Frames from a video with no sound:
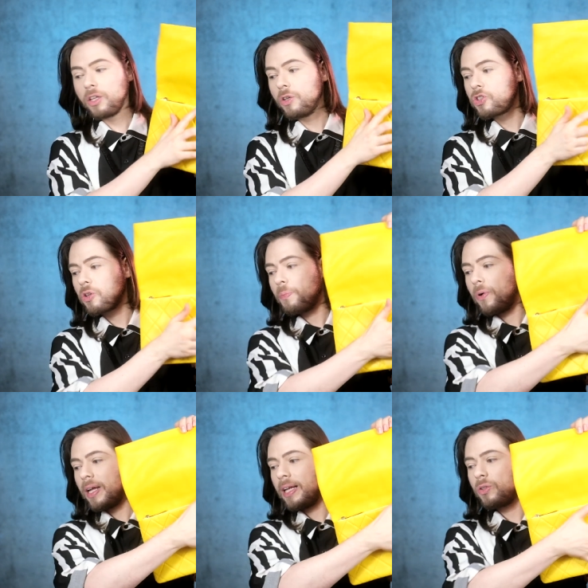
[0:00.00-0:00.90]
you should
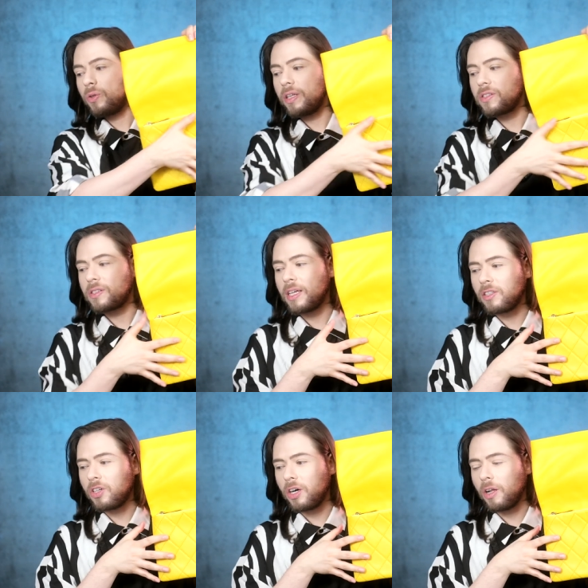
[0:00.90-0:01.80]
put into this
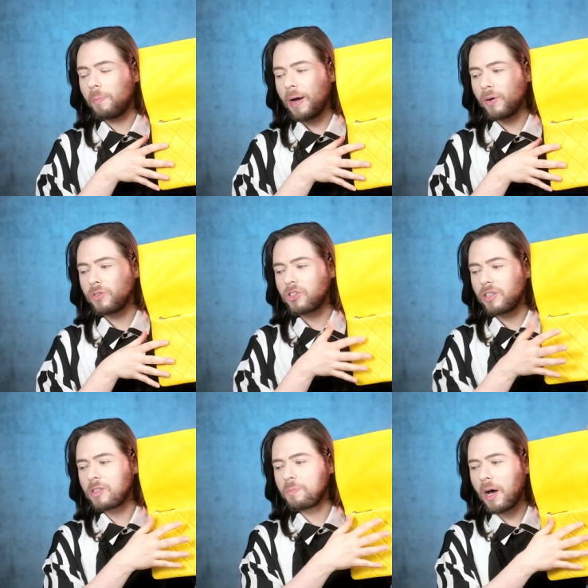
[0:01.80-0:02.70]
internal pouch,
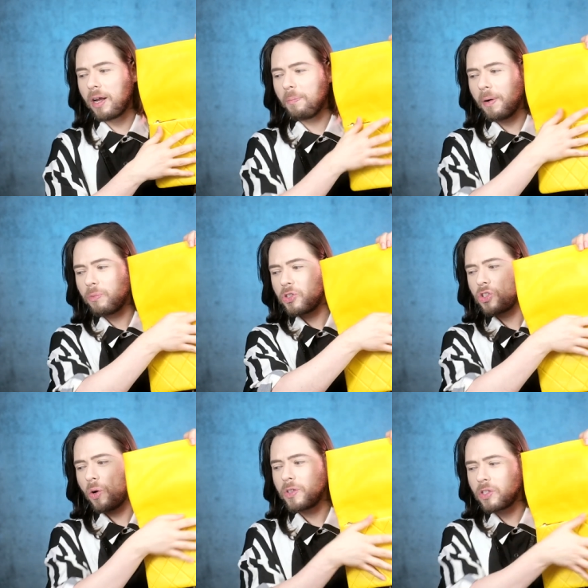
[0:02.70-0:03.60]
this bottom pouch, which
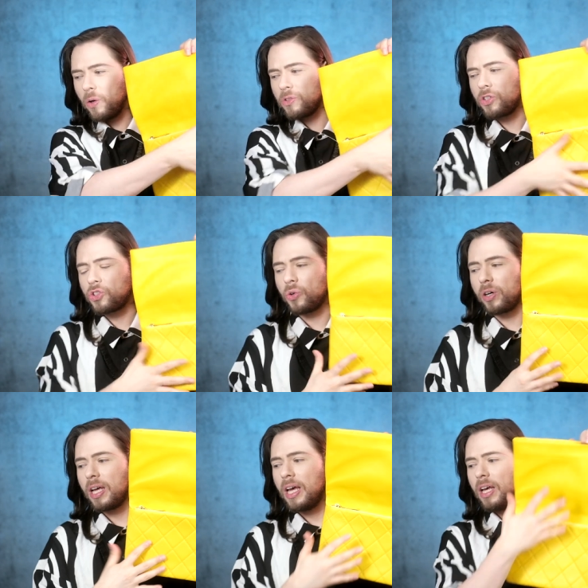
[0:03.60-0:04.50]
is always closed and short.